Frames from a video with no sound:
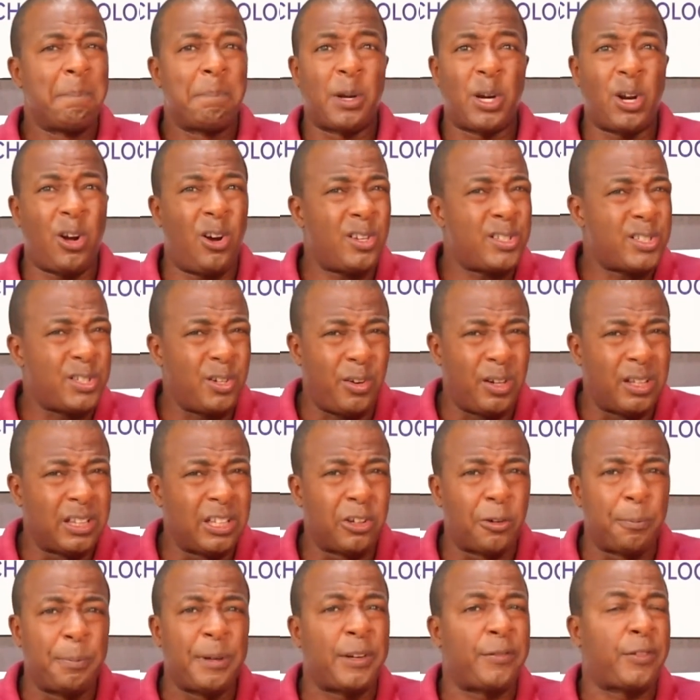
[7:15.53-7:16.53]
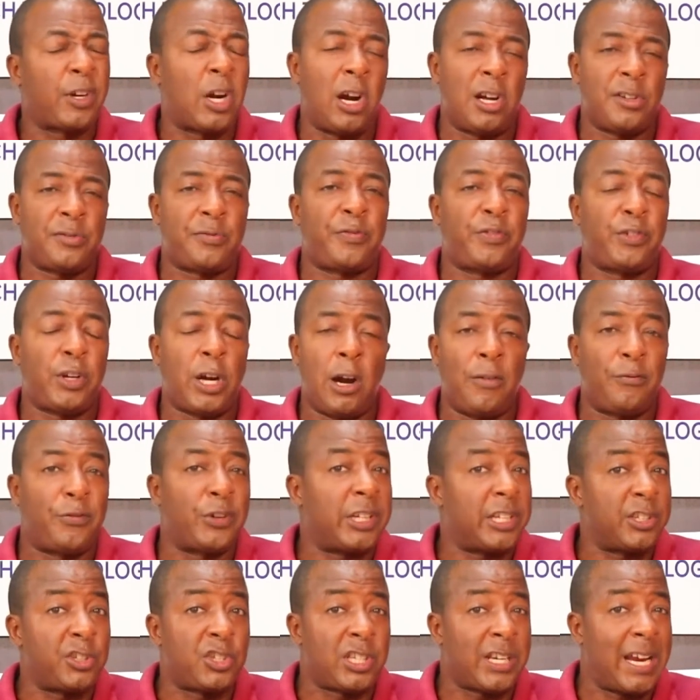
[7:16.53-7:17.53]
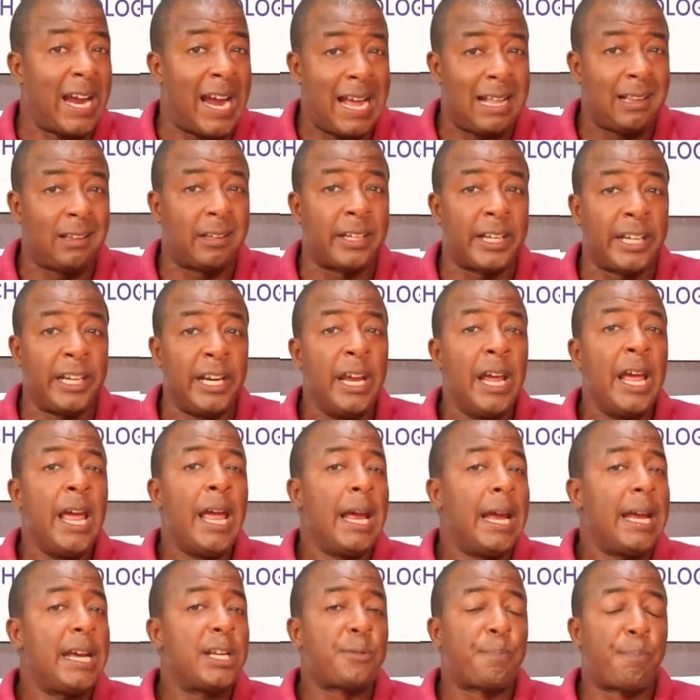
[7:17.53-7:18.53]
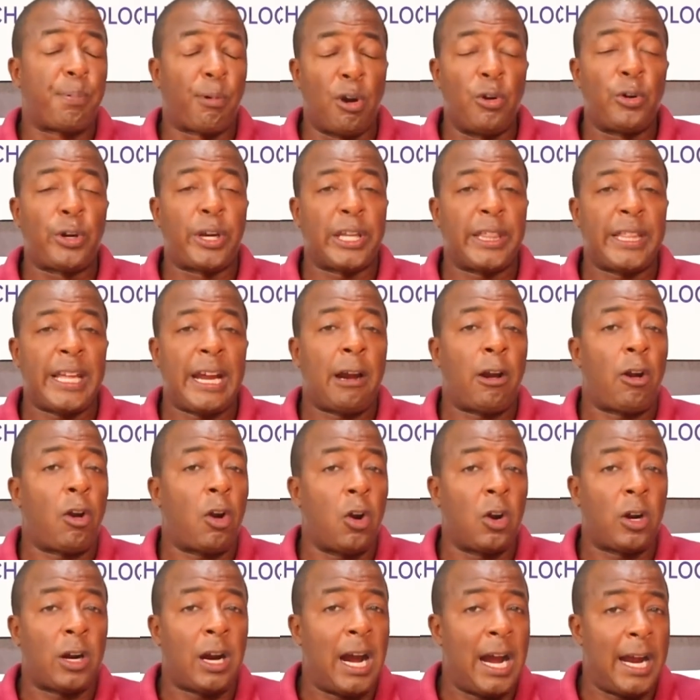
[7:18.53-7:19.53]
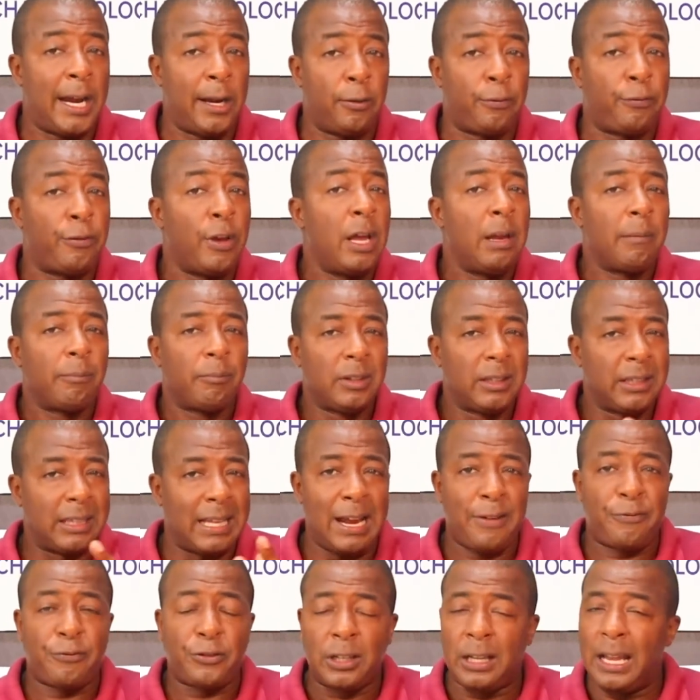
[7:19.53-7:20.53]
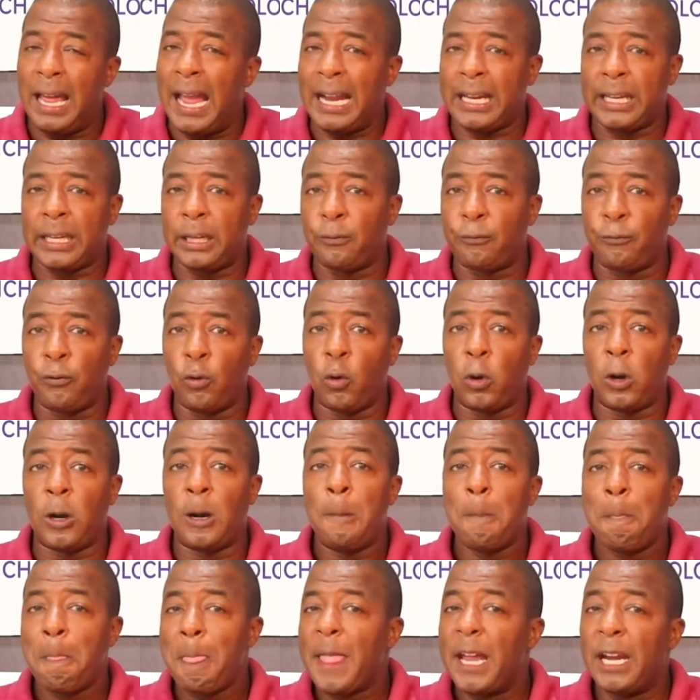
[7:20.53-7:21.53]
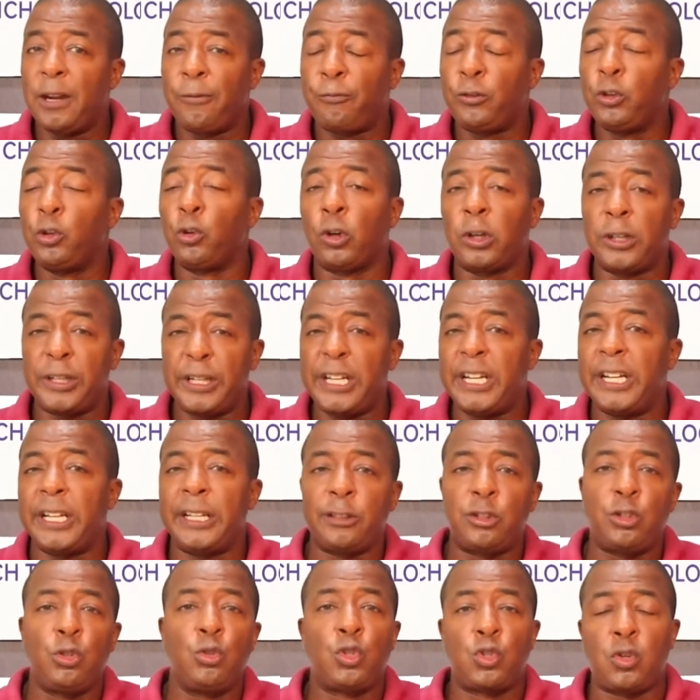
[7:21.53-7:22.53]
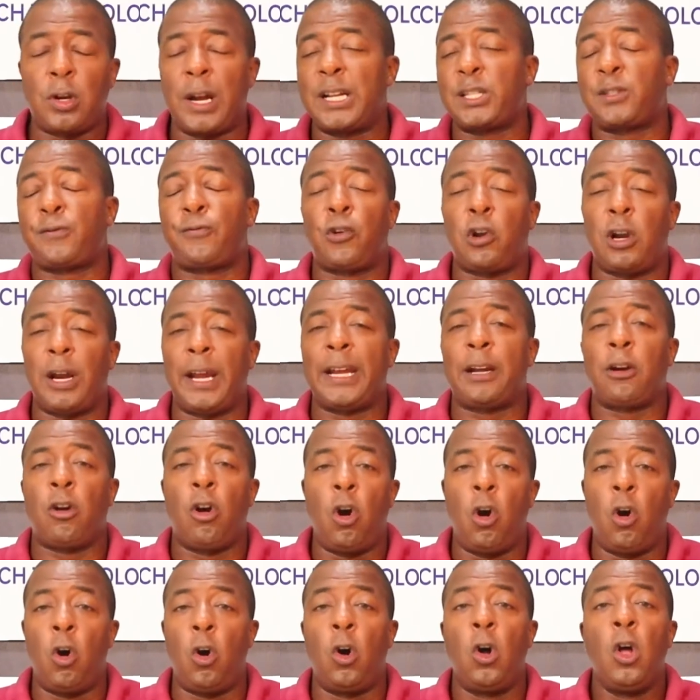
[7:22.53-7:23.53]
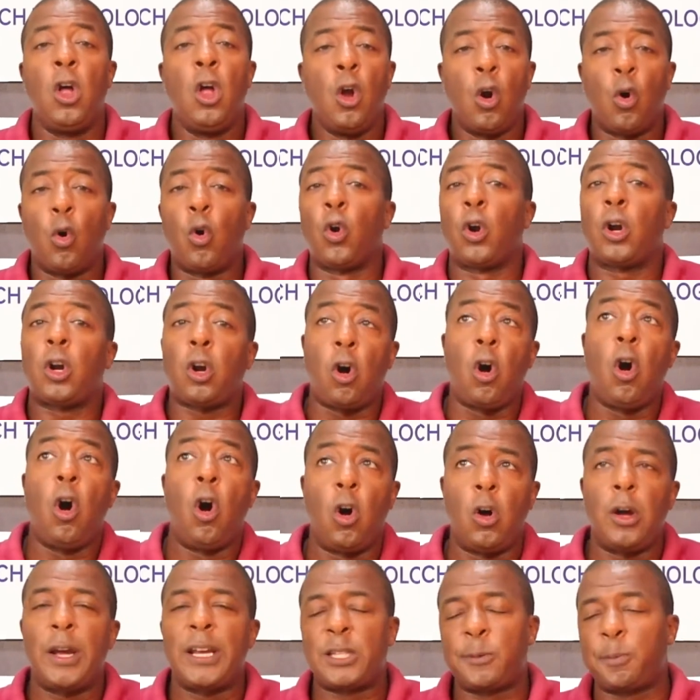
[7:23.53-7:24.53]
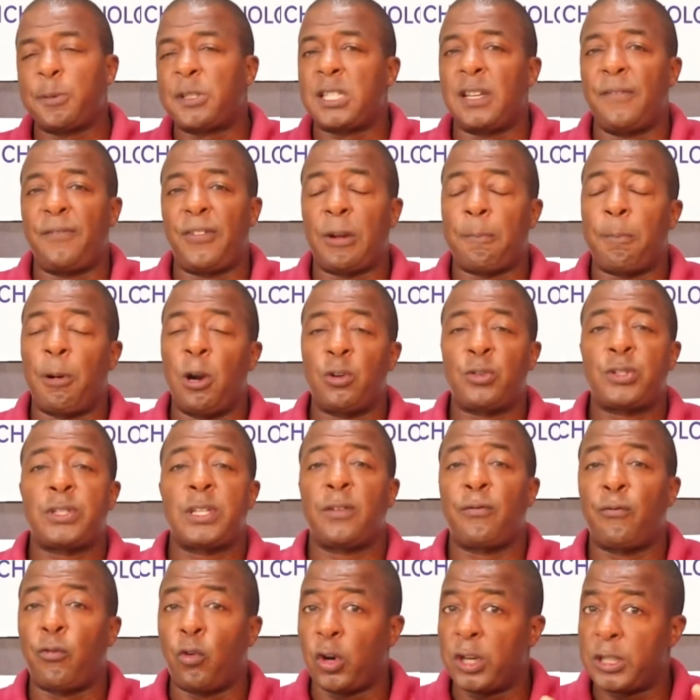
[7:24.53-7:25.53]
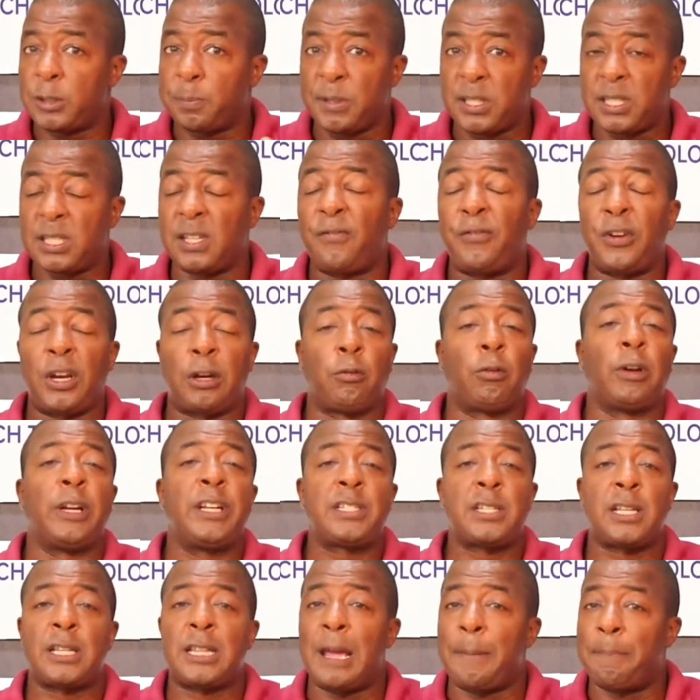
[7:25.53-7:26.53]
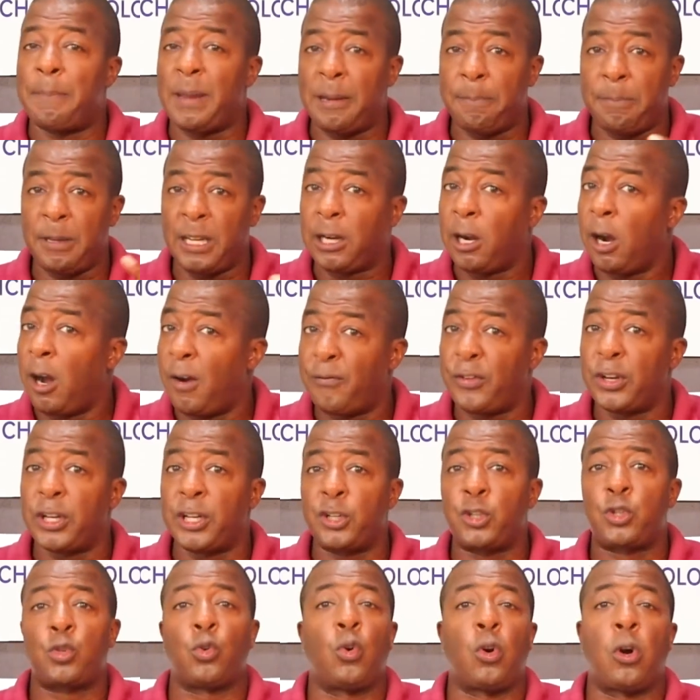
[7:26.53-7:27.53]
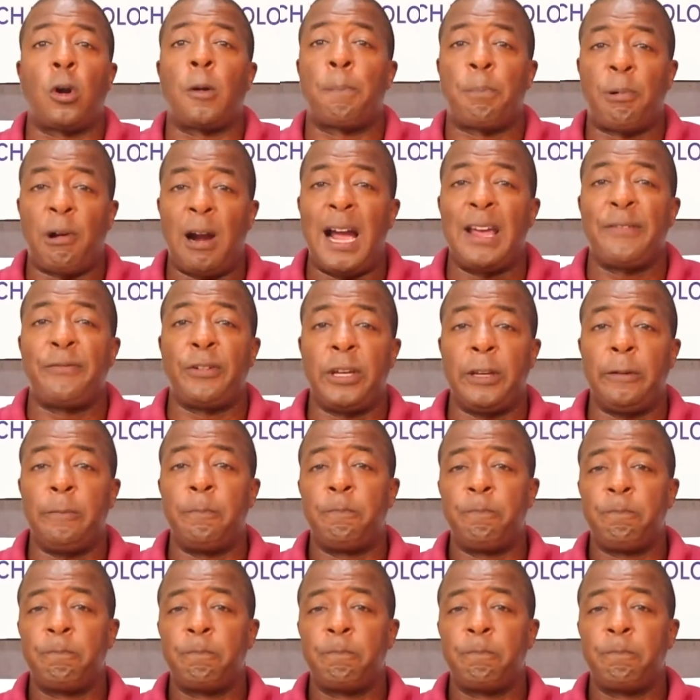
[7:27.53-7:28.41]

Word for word: but also a little bit of conf- confidentiality is broken there or kind of left lacking for if you're needing to transfer a call or call a specific person for a specific reason that may be confidential or private.